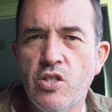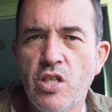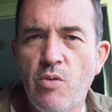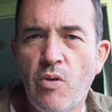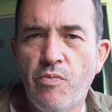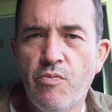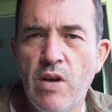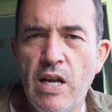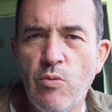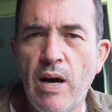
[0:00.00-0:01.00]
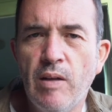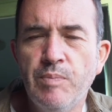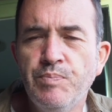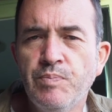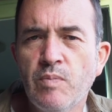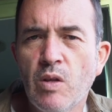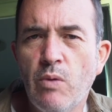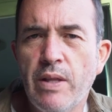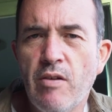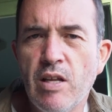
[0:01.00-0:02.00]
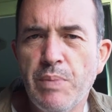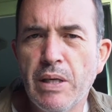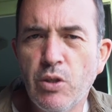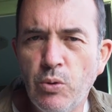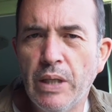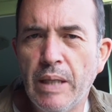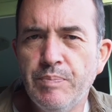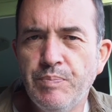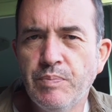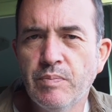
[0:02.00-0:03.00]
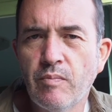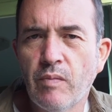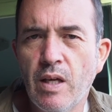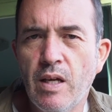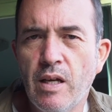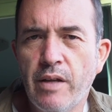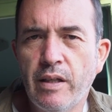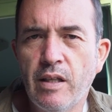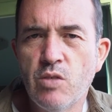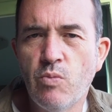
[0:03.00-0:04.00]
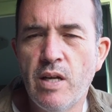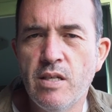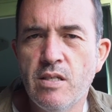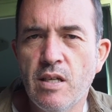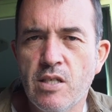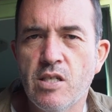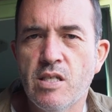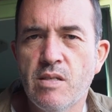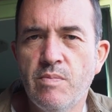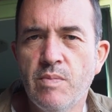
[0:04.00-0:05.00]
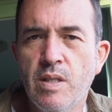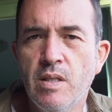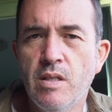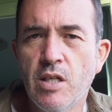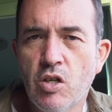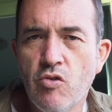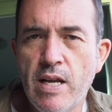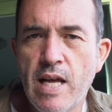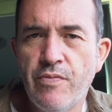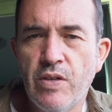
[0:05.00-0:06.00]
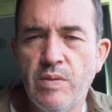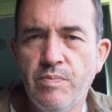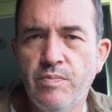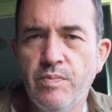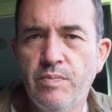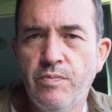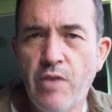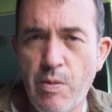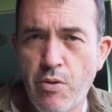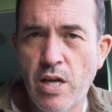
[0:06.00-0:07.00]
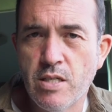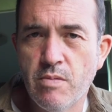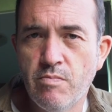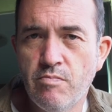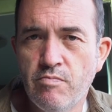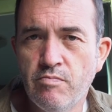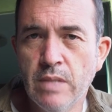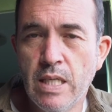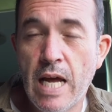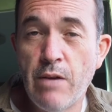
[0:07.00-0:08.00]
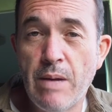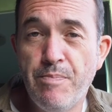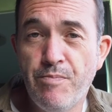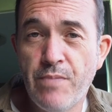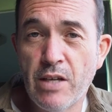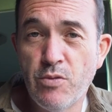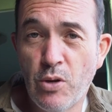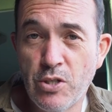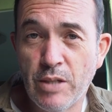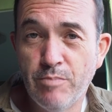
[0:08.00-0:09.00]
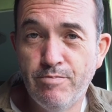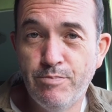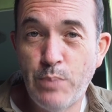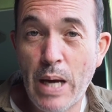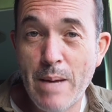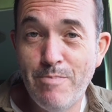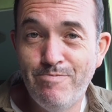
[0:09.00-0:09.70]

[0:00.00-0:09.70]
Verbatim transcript: show off really well when they're a little bit cooler. And I think this wine is delicious. Great effort. Very impressed. Anyway, thanks for watching. Bye.